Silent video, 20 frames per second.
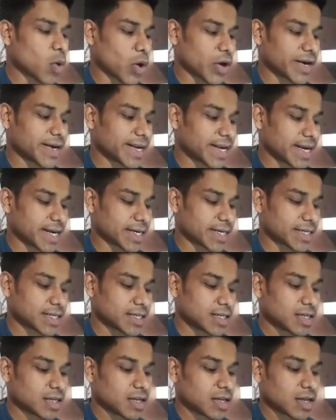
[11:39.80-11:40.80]

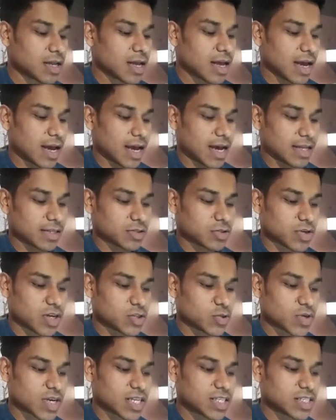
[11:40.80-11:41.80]
content and so
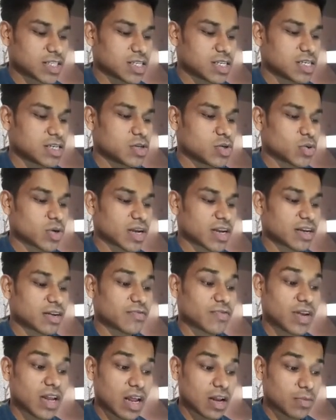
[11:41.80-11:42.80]
as you can see you can
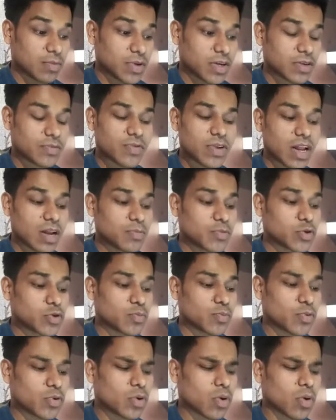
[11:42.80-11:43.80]
it will help it will help you
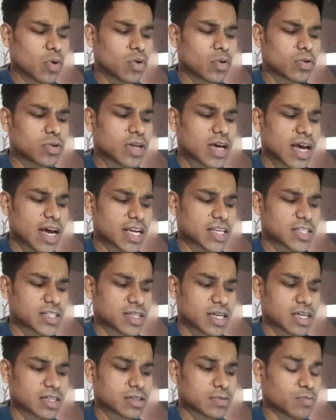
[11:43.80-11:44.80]
to pull all the
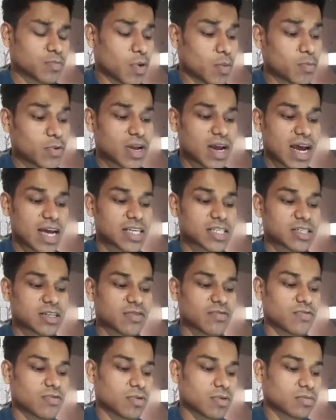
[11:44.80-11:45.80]
hashtags popular
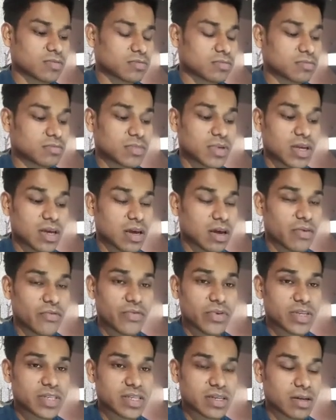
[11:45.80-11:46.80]
hashtag from
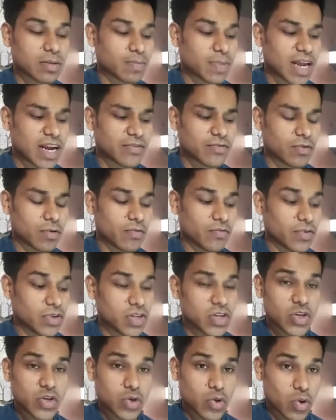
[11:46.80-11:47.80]
every single platform
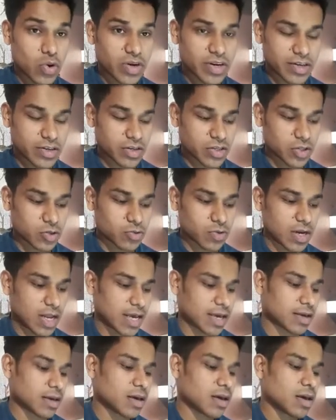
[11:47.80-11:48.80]
within your industry
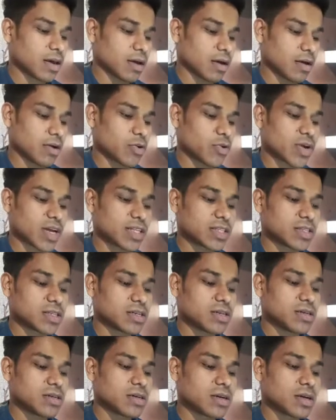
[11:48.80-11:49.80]
like here you can
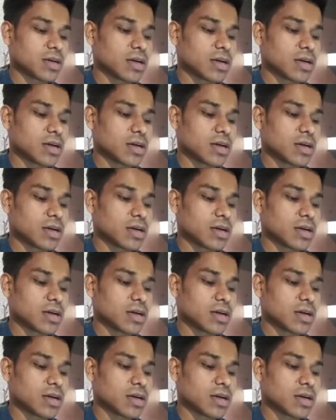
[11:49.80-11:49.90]
see